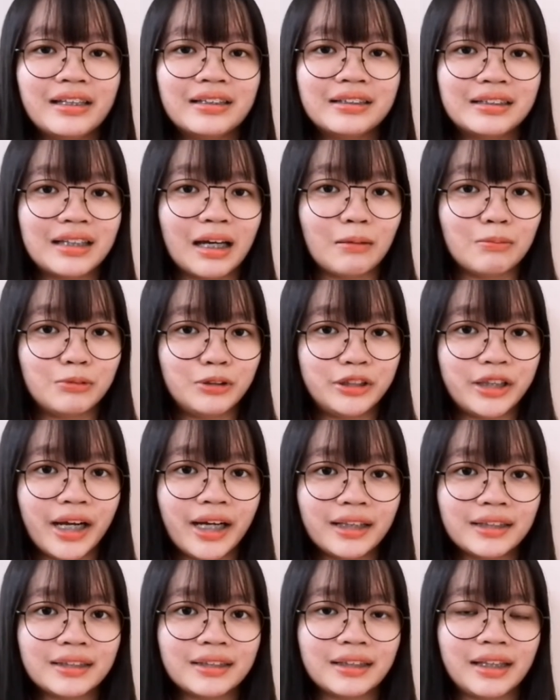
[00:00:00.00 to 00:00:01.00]

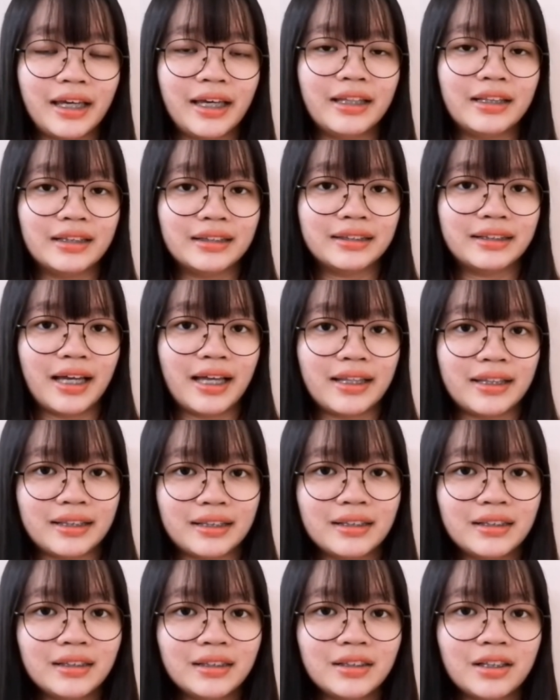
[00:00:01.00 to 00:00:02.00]
subjects in the
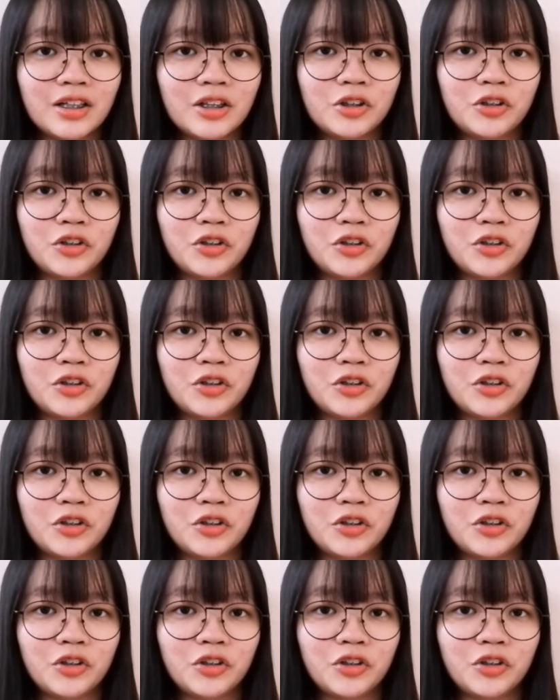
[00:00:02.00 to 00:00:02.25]
sentence.